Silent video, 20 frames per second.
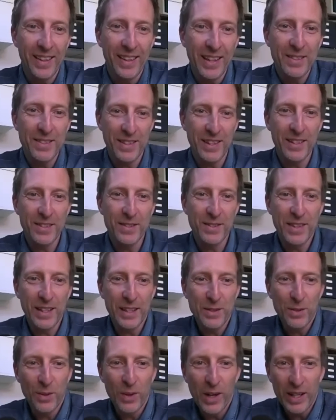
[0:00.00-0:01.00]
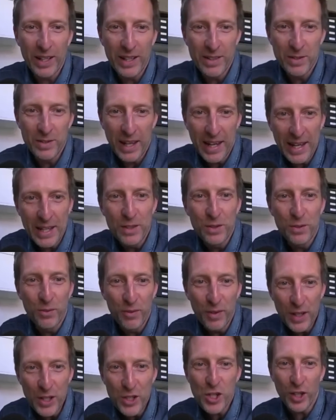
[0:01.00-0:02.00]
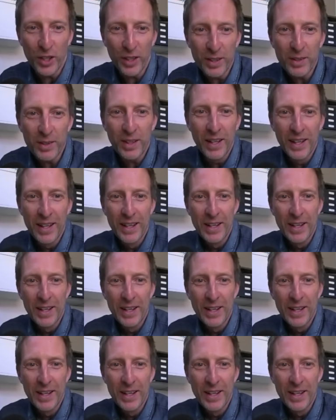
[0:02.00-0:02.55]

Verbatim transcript: that's that's that's right. His his vision